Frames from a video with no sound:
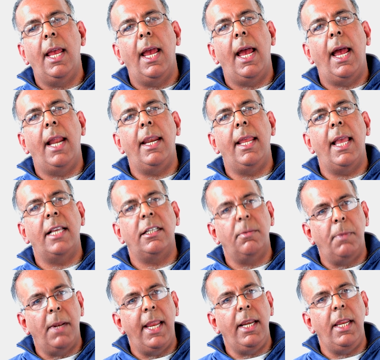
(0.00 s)
And
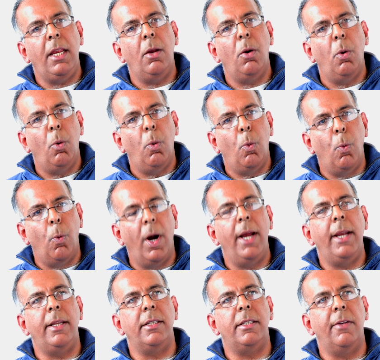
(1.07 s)
explaining why
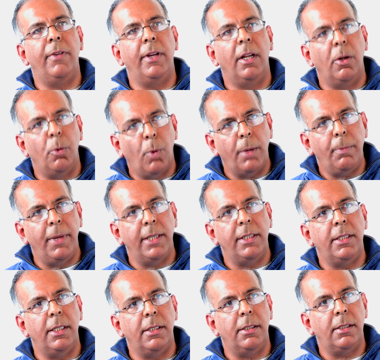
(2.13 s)
it is difficult, what makes
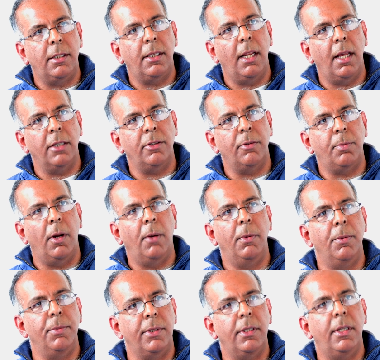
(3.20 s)
this class of
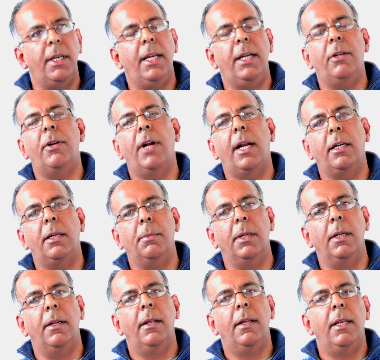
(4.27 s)
problems
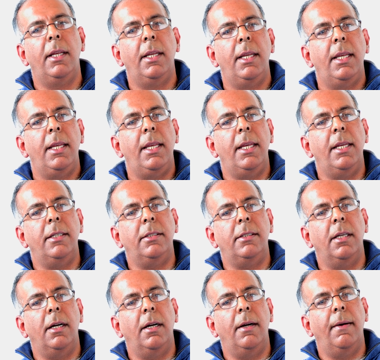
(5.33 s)
intractable, is
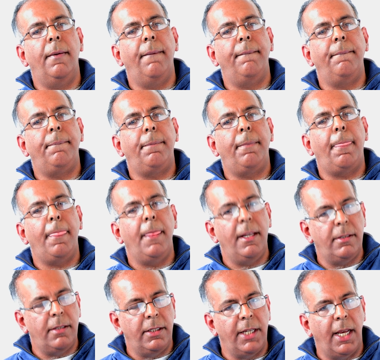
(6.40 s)

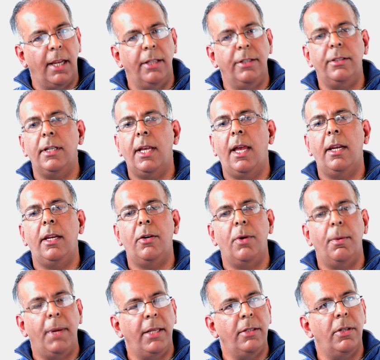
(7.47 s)
the challenge, and it
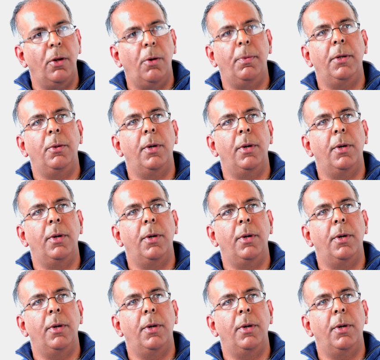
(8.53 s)
remains an open